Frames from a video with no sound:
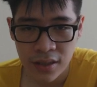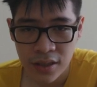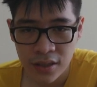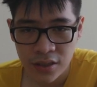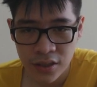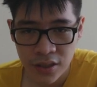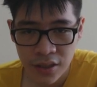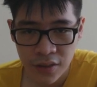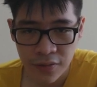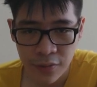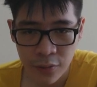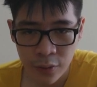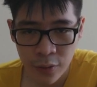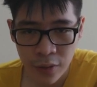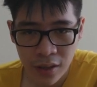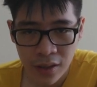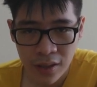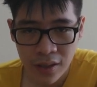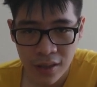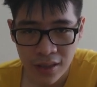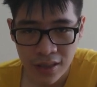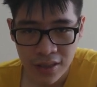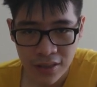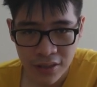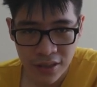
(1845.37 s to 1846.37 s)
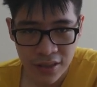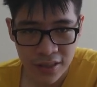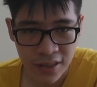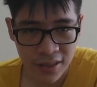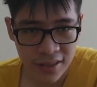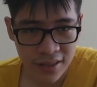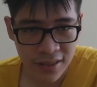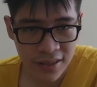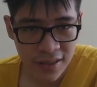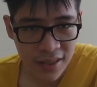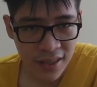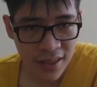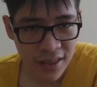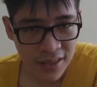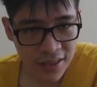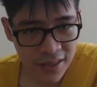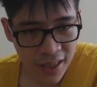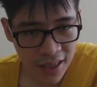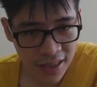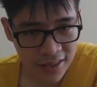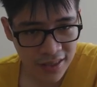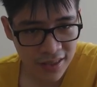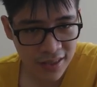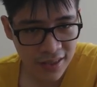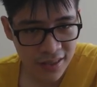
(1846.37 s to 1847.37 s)
g4, g6,
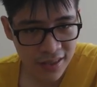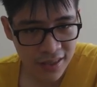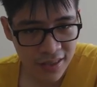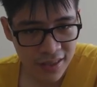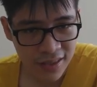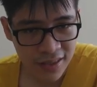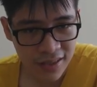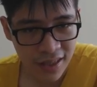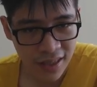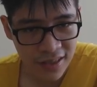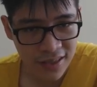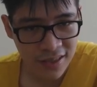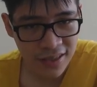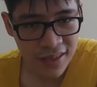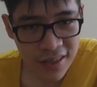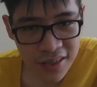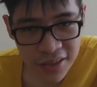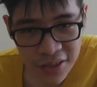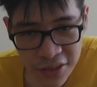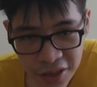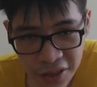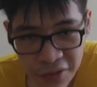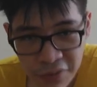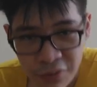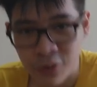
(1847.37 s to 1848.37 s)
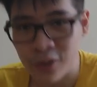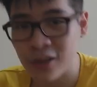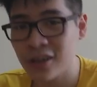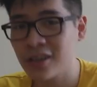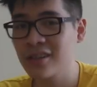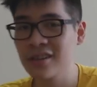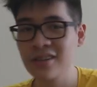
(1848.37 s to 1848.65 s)
takes, g4.